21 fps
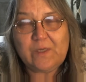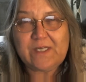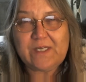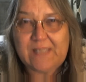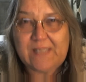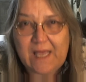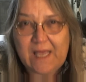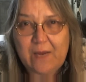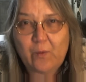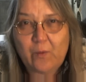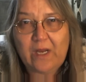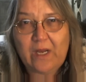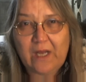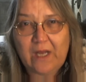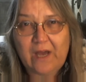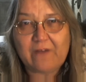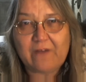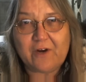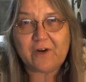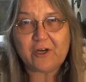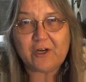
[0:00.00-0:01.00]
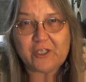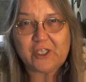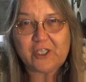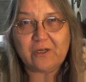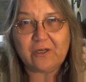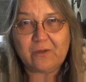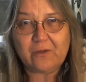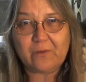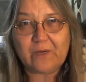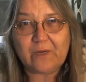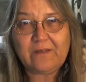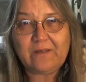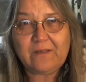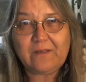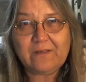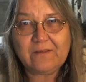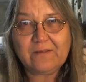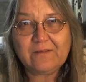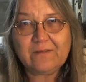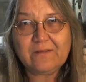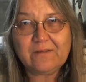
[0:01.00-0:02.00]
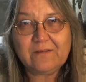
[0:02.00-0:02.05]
We say we love our children.